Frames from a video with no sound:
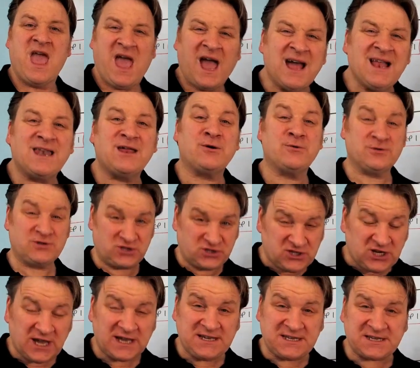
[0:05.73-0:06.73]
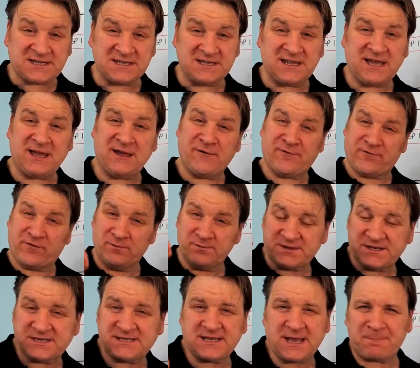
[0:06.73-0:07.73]
Hello, Jason here from
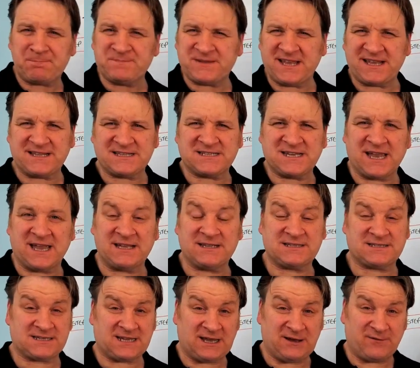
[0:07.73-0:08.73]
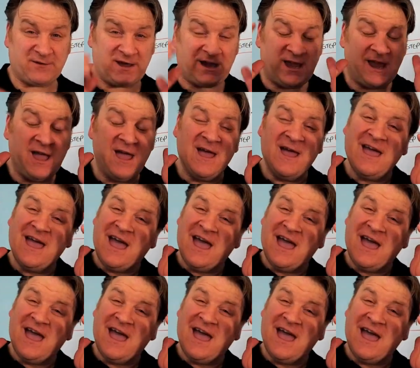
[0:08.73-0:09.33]
Septic Tank TV.